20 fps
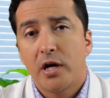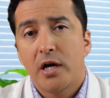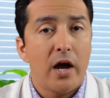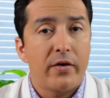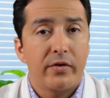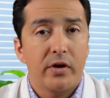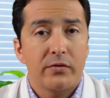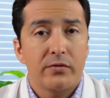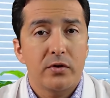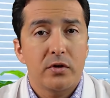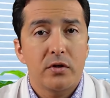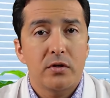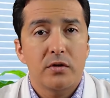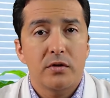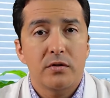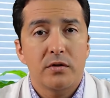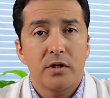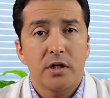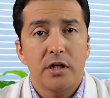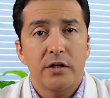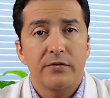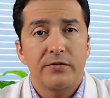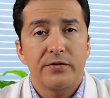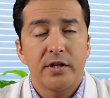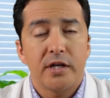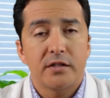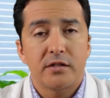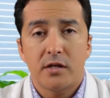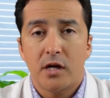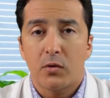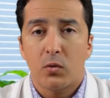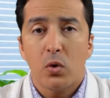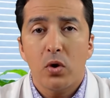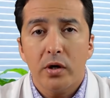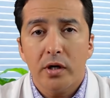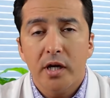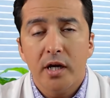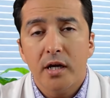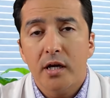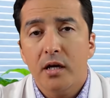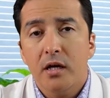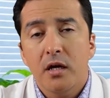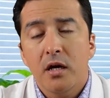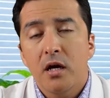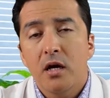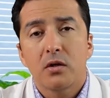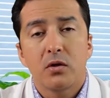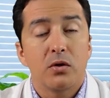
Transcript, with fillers: However, if that's not working,